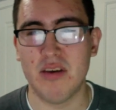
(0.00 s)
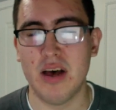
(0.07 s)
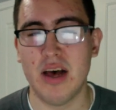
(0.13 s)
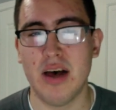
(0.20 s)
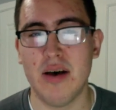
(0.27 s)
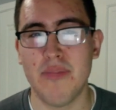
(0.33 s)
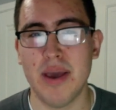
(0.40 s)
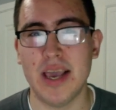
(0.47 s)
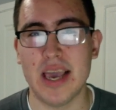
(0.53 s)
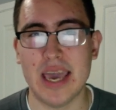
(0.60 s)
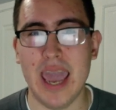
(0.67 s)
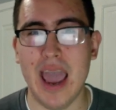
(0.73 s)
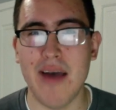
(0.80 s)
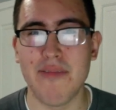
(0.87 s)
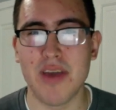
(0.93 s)
a
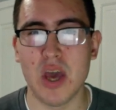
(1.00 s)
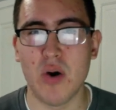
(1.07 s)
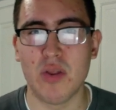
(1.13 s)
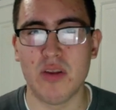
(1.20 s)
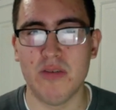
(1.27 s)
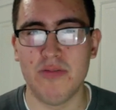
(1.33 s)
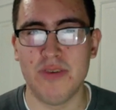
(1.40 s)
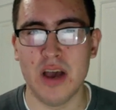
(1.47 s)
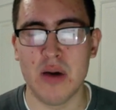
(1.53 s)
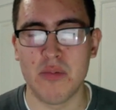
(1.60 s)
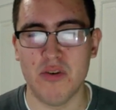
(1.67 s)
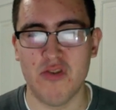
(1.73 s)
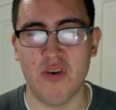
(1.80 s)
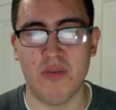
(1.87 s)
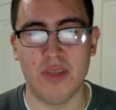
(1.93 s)
cameo in the film
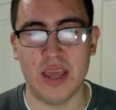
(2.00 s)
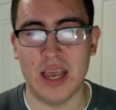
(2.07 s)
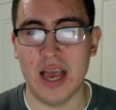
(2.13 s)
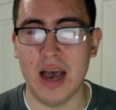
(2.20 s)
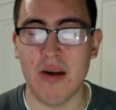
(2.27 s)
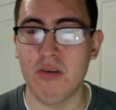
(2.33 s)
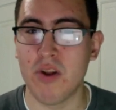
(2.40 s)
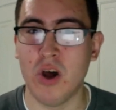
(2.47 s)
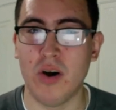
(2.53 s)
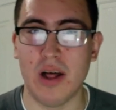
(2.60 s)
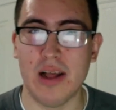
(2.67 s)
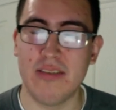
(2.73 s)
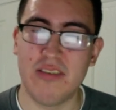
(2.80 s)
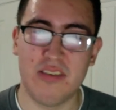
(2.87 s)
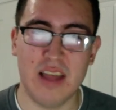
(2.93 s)
or something. I don't know,
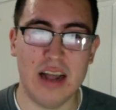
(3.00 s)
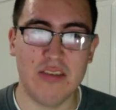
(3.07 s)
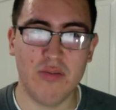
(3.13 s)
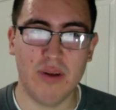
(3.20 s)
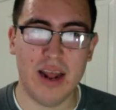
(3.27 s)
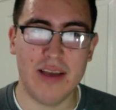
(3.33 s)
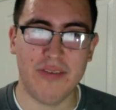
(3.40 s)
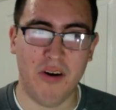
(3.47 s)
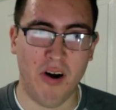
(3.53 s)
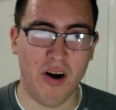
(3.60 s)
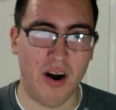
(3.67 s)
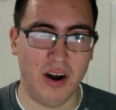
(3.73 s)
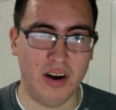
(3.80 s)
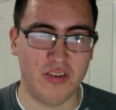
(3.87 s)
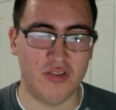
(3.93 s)
that's what I've
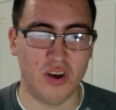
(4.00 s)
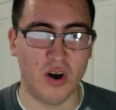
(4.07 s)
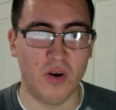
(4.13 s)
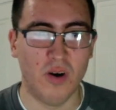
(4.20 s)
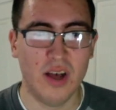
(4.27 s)
heard, so.